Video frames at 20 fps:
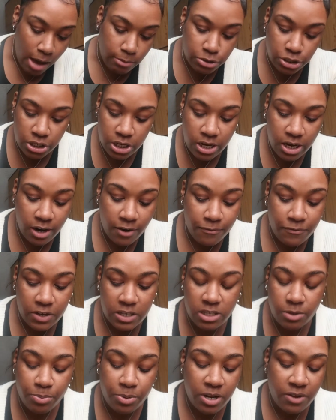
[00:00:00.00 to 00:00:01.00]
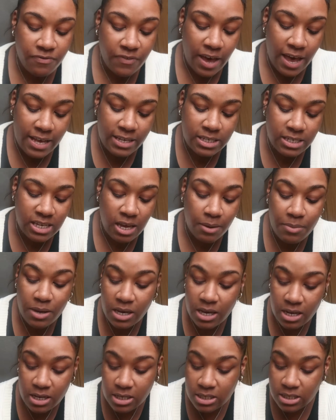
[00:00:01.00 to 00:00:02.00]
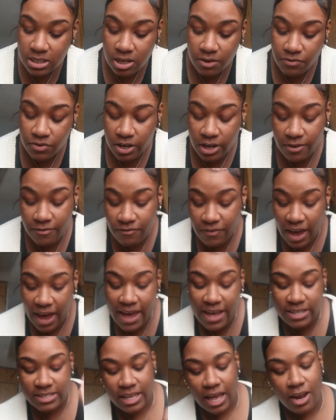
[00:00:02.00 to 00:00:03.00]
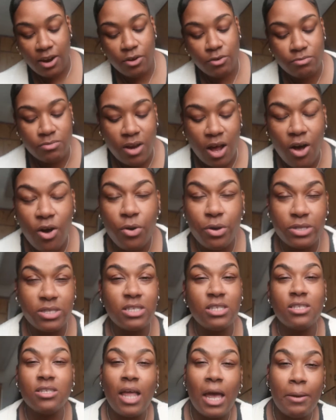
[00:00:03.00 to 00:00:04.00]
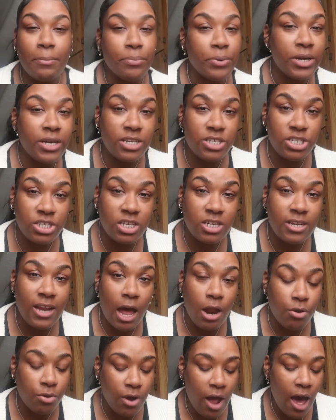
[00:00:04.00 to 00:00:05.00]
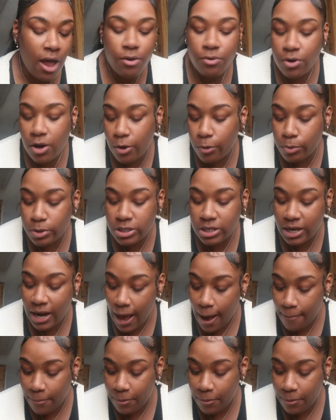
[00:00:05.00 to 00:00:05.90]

i'm sure they're gonna fix it pretty fast because they've been getting stuff done fast i don't know because this is like brick and shit i don't i don't know what's gonna